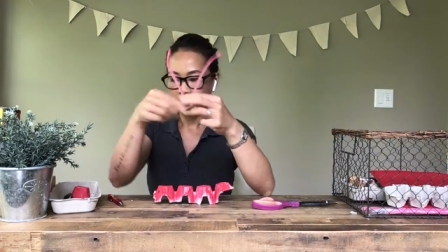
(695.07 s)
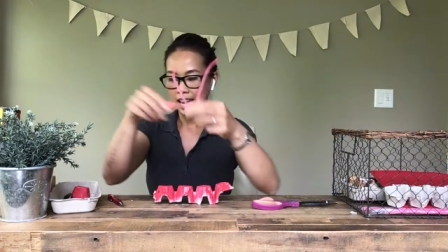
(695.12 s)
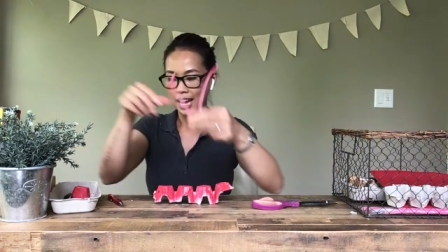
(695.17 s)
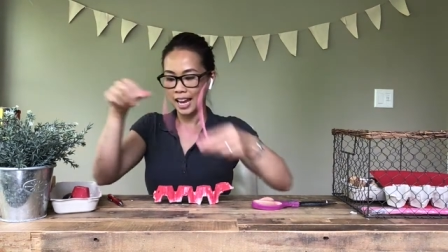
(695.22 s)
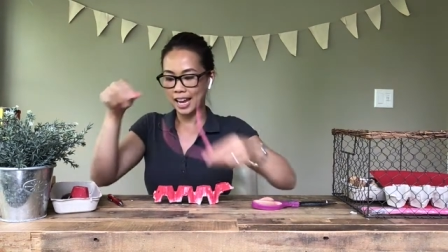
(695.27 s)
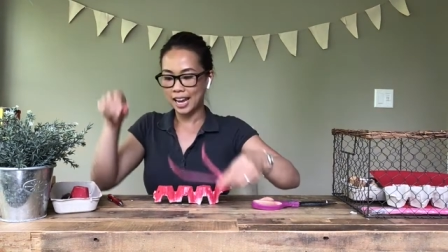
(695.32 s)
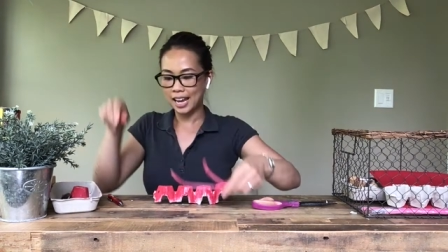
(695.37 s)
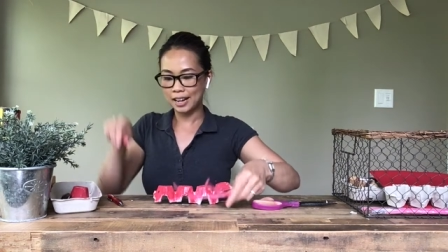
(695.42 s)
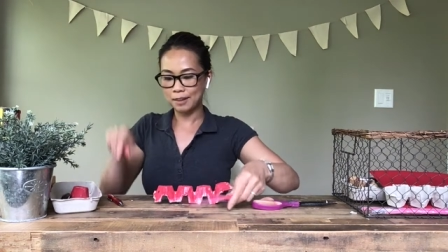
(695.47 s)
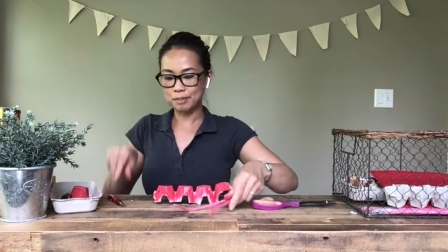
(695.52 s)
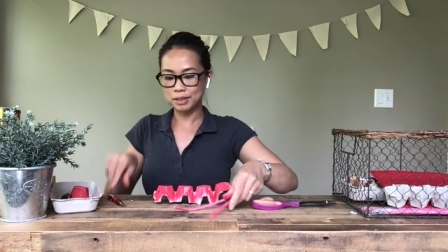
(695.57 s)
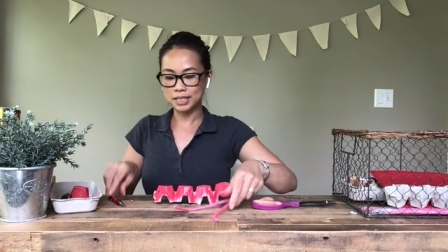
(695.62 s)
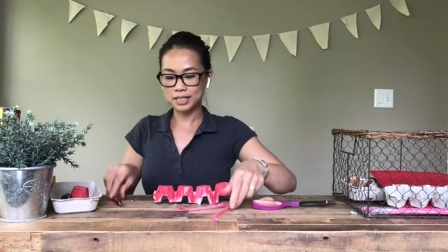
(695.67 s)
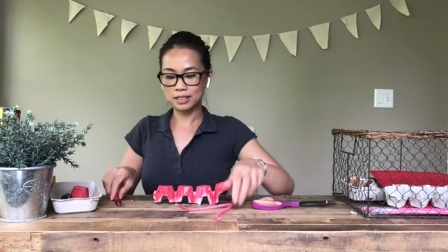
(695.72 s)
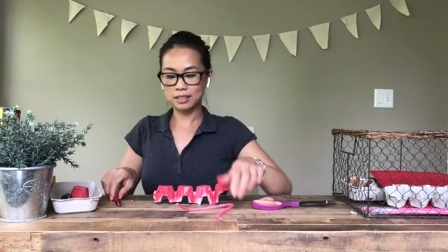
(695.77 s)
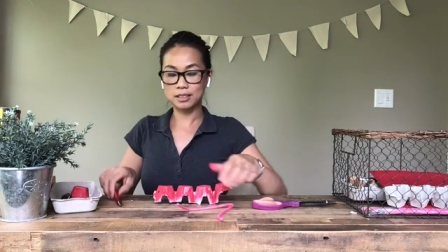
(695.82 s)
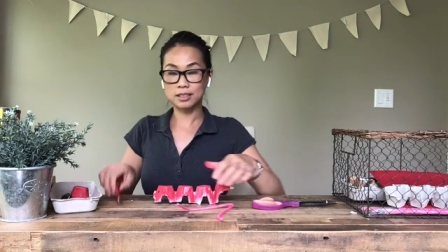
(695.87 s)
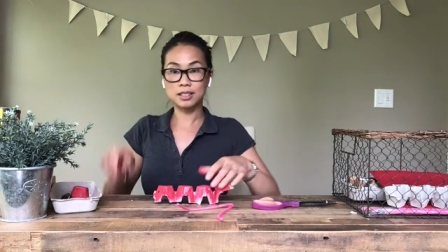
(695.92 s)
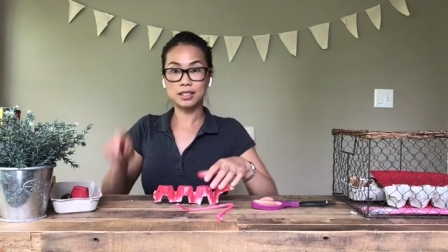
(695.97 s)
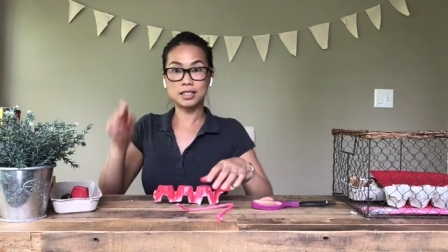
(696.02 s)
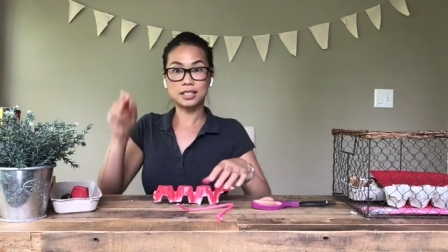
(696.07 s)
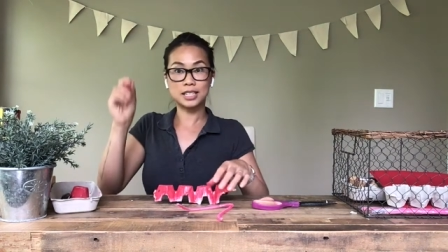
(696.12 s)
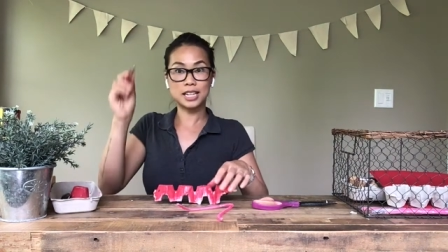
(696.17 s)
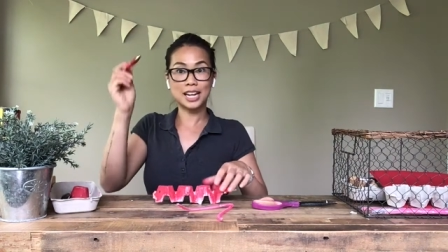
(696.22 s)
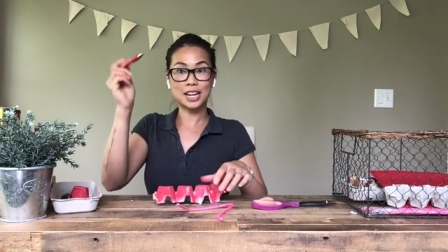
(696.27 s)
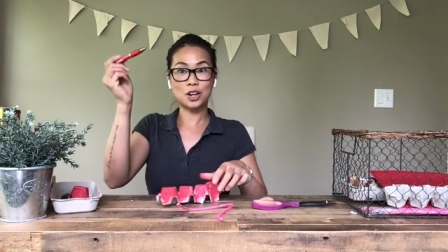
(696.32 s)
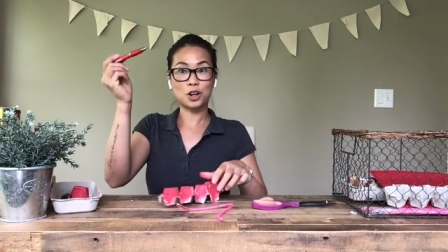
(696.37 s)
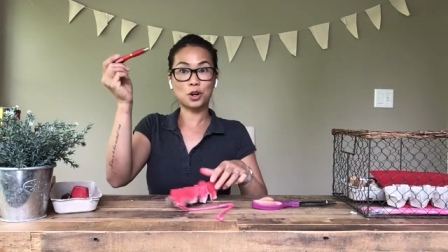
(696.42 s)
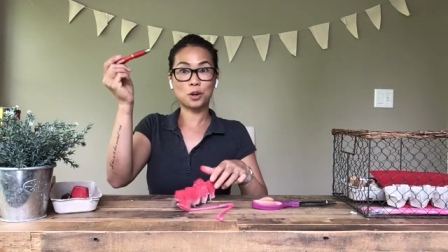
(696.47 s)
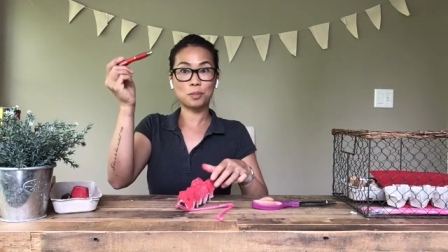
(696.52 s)
And Miss Lynn's going to
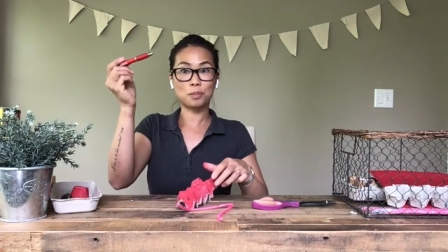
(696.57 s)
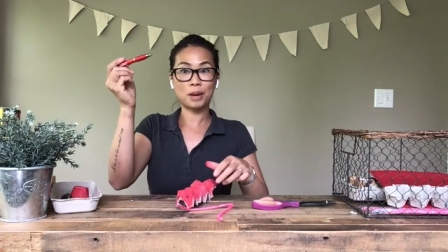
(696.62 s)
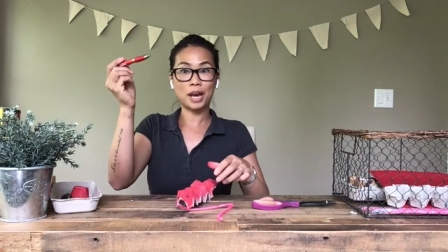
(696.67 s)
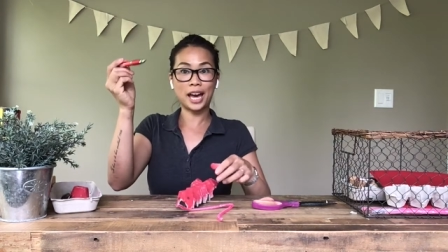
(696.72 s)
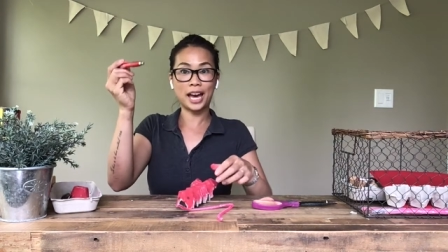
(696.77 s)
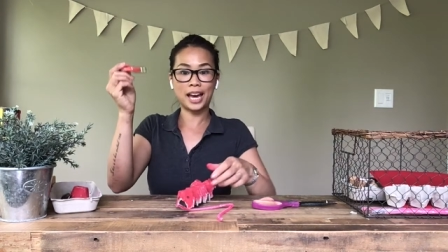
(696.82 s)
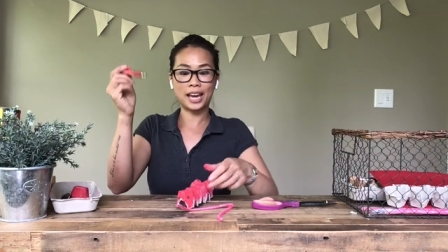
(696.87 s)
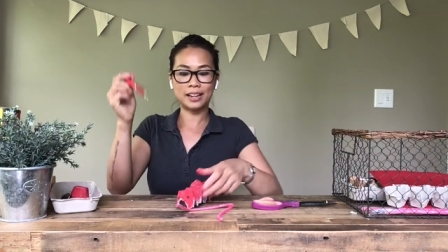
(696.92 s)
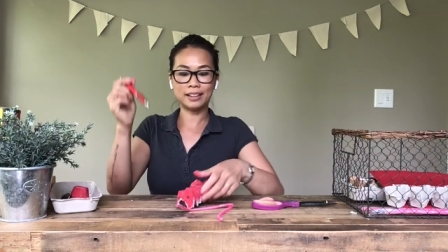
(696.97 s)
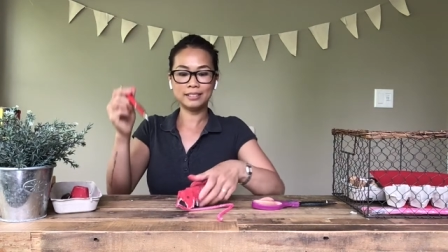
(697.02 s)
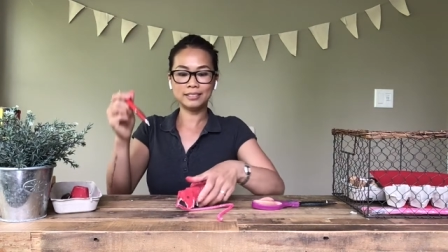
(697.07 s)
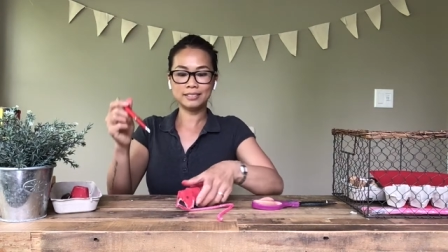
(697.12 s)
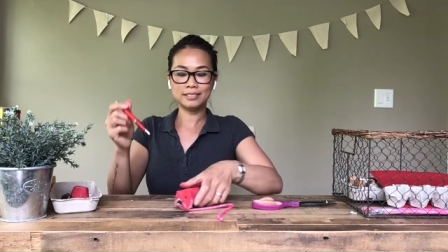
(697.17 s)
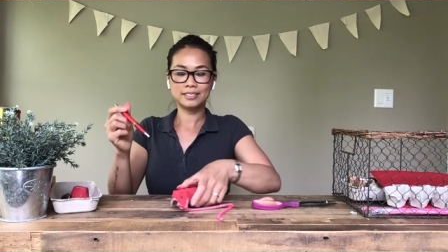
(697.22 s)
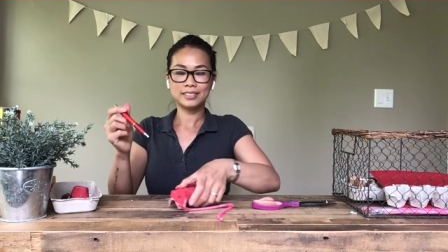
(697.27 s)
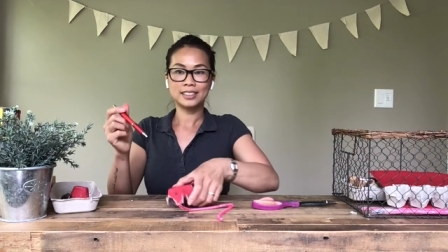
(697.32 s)
take her pen